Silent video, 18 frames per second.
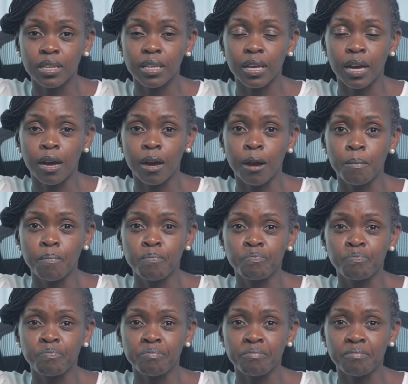
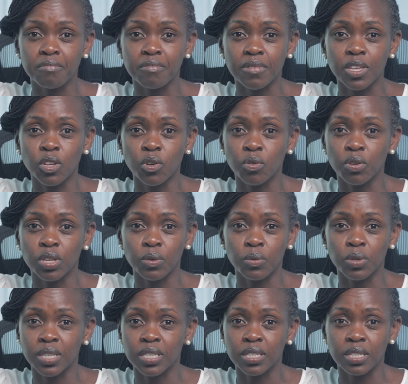He
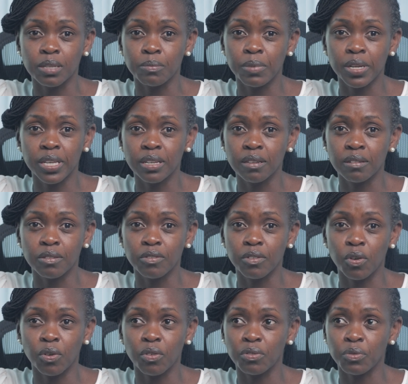was a
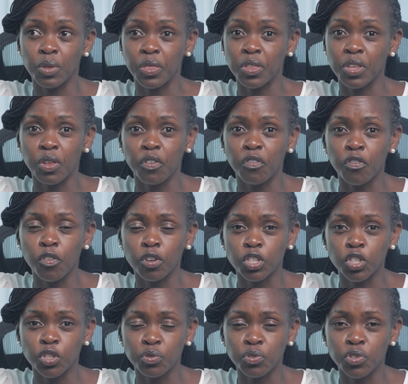sibling, I think there were 4
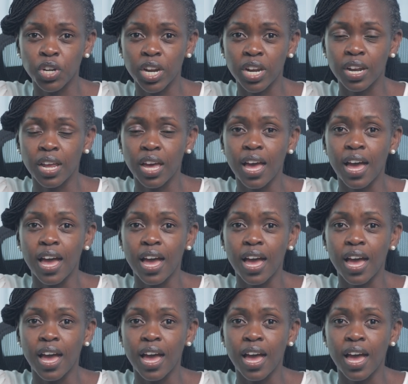children,